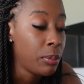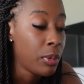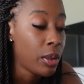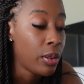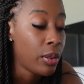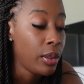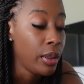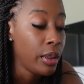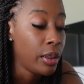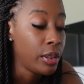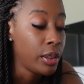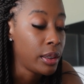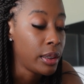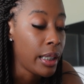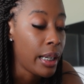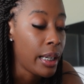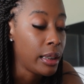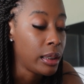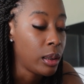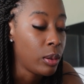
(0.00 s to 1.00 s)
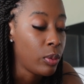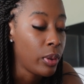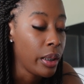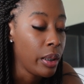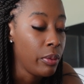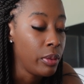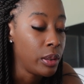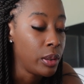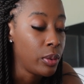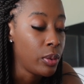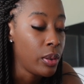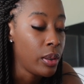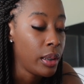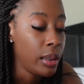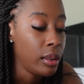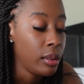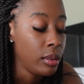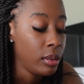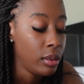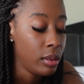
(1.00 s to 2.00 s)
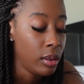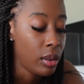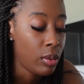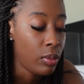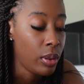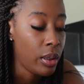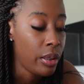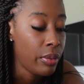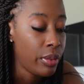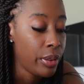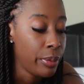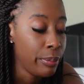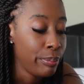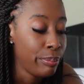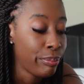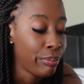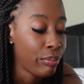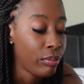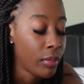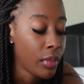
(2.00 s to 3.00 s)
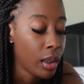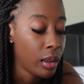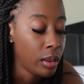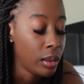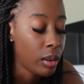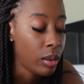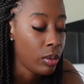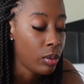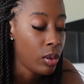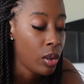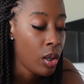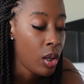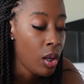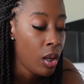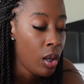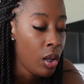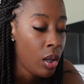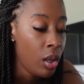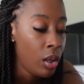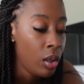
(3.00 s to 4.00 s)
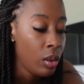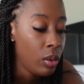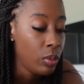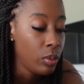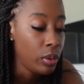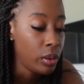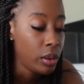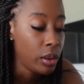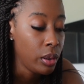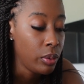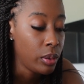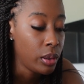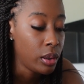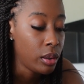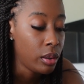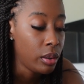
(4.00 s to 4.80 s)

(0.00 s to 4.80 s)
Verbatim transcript: him earlier, just asked him what he was doing or whatever. So we'll see what's